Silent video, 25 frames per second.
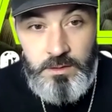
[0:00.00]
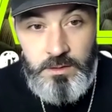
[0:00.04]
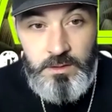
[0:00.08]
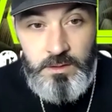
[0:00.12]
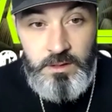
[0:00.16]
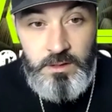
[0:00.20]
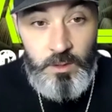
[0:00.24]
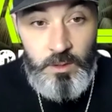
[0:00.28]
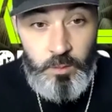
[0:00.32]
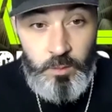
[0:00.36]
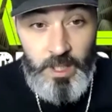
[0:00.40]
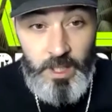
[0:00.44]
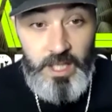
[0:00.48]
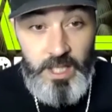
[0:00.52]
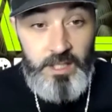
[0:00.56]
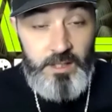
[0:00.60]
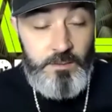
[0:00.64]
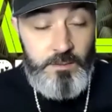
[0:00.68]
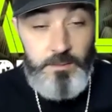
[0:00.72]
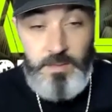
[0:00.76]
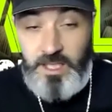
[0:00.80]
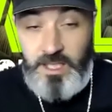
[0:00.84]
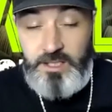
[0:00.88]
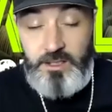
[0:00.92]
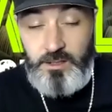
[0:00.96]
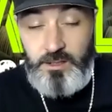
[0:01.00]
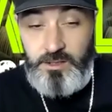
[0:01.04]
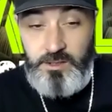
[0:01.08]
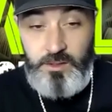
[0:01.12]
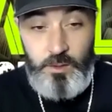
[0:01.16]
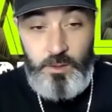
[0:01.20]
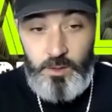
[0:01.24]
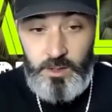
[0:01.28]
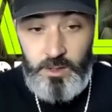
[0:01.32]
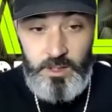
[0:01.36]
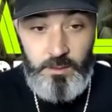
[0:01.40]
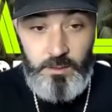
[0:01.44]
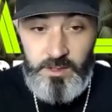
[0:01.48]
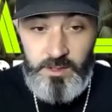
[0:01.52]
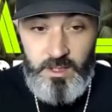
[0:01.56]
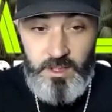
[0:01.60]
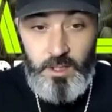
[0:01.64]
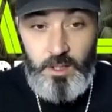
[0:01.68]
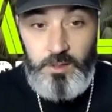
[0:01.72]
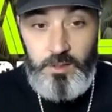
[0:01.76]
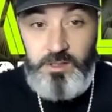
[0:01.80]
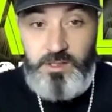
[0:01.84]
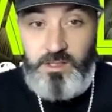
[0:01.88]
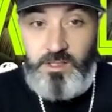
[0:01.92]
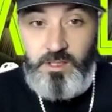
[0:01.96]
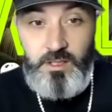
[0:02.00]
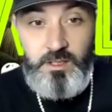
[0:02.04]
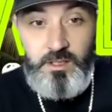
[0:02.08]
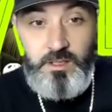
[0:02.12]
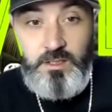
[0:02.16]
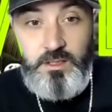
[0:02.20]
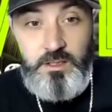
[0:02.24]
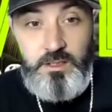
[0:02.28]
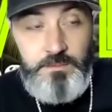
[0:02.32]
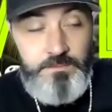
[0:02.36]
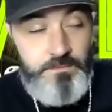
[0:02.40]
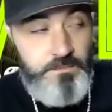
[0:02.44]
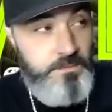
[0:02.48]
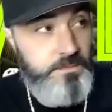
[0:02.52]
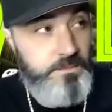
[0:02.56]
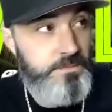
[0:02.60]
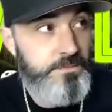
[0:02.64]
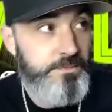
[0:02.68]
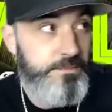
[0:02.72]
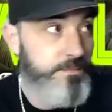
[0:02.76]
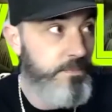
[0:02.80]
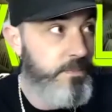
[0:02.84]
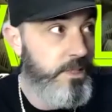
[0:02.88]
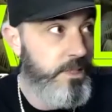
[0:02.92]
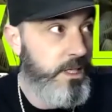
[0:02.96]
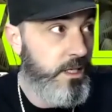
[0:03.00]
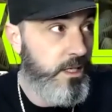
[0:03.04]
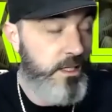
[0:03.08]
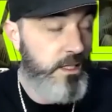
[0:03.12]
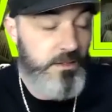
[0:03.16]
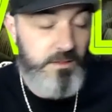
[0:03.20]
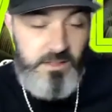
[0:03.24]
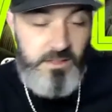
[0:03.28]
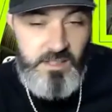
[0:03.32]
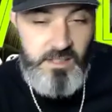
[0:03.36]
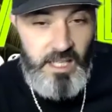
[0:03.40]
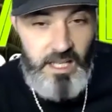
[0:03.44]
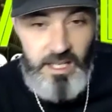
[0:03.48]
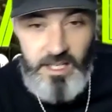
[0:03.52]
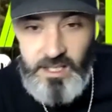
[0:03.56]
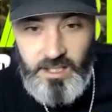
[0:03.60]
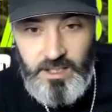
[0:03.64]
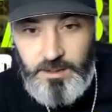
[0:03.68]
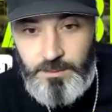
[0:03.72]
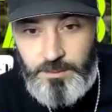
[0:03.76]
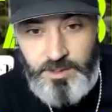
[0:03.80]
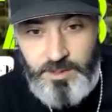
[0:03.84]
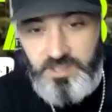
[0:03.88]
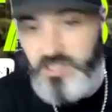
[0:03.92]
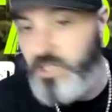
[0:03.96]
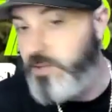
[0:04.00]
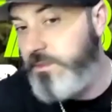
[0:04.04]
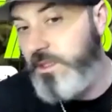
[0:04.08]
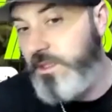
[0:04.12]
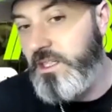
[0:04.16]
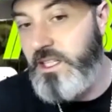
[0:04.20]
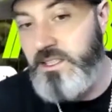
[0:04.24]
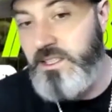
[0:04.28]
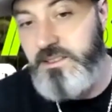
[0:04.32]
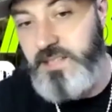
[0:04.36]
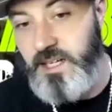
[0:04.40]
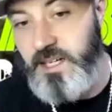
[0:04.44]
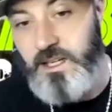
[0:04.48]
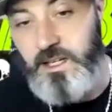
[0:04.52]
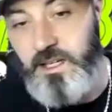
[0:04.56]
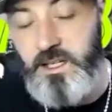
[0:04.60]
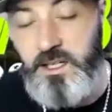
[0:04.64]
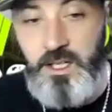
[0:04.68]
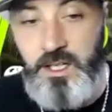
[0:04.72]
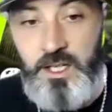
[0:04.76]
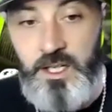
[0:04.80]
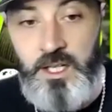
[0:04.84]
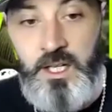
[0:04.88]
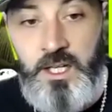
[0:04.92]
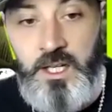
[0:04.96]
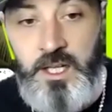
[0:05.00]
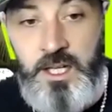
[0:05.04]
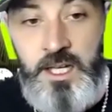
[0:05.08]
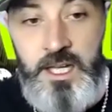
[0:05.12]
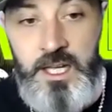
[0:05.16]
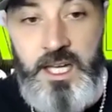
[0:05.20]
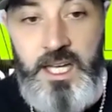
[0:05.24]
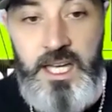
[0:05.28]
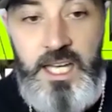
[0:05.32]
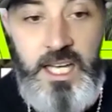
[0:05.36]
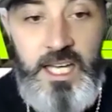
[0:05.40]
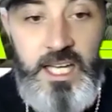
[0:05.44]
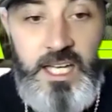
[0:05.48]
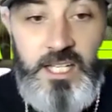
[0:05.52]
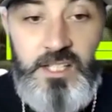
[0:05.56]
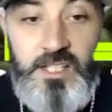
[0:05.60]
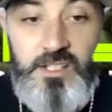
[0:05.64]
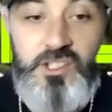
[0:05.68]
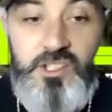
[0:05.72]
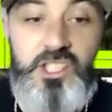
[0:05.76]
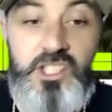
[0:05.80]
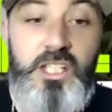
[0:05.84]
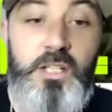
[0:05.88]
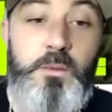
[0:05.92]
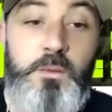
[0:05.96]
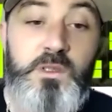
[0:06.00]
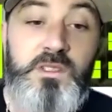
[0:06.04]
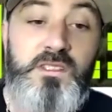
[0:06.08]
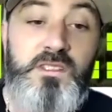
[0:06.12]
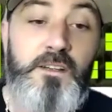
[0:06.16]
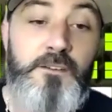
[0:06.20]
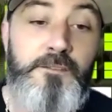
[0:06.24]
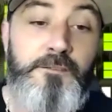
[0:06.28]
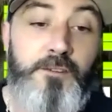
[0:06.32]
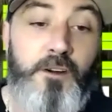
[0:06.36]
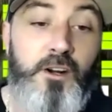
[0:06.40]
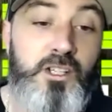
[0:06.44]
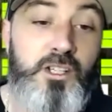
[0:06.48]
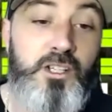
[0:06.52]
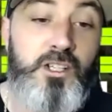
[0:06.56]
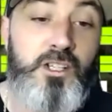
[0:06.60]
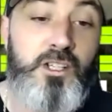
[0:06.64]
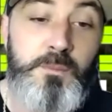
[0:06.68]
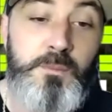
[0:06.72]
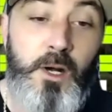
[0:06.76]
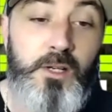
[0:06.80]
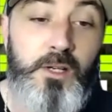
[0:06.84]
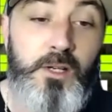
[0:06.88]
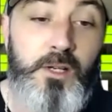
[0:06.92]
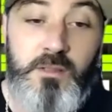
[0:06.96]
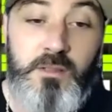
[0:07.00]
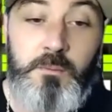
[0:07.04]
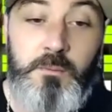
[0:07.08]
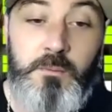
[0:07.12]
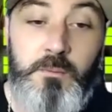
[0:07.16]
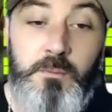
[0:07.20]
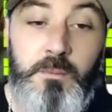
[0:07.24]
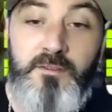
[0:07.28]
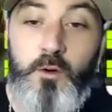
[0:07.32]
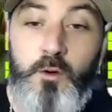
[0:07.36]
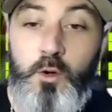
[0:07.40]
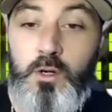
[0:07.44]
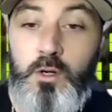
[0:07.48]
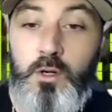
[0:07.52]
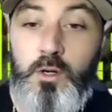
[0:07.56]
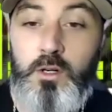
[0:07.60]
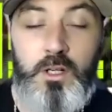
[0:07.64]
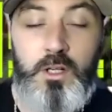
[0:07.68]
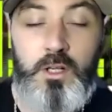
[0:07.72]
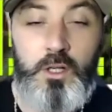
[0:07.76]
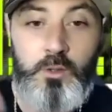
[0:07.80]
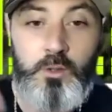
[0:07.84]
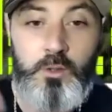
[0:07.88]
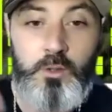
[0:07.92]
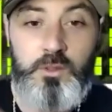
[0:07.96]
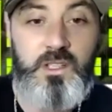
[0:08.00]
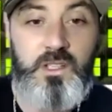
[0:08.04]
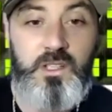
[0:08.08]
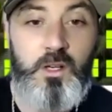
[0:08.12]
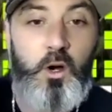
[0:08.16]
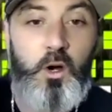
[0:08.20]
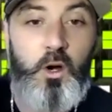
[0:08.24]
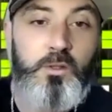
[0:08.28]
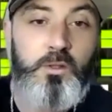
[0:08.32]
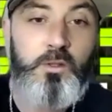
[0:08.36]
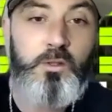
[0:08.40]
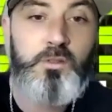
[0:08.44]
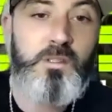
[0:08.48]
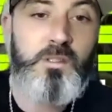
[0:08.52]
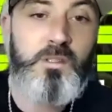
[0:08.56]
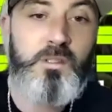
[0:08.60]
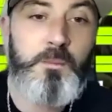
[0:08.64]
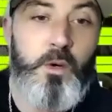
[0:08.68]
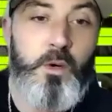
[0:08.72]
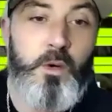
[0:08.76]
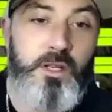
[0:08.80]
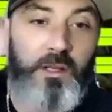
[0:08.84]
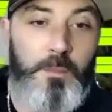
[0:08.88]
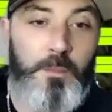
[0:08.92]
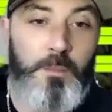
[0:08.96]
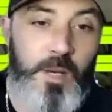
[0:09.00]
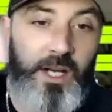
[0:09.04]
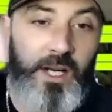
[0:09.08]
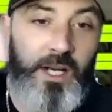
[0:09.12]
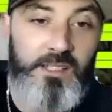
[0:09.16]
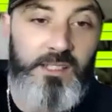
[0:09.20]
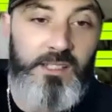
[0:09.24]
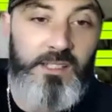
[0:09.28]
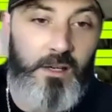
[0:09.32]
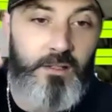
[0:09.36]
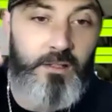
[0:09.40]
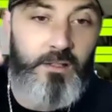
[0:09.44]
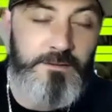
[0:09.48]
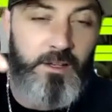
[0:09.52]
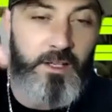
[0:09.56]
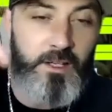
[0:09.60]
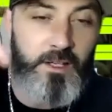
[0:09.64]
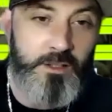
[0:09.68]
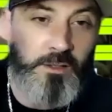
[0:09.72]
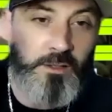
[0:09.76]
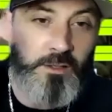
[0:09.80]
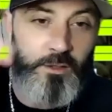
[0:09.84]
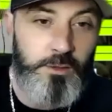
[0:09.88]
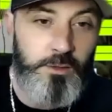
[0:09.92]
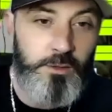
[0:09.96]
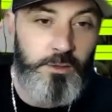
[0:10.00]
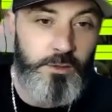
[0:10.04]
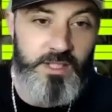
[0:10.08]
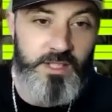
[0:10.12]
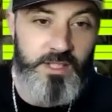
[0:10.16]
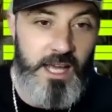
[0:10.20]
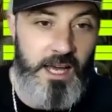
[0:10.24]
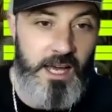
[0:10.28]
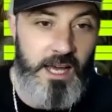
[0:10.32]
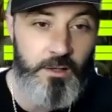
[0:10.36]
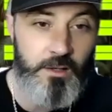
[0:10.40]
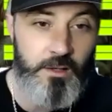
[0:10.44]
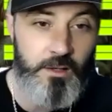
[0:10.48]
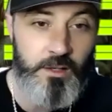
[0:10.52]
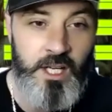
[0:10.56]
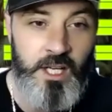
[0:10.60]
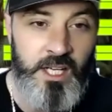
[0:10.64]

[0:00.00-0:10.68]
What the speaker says: The random liquor store that was close to the stadium or something like that. And she was the first person before, who's the boy that breaks all the fucking news now?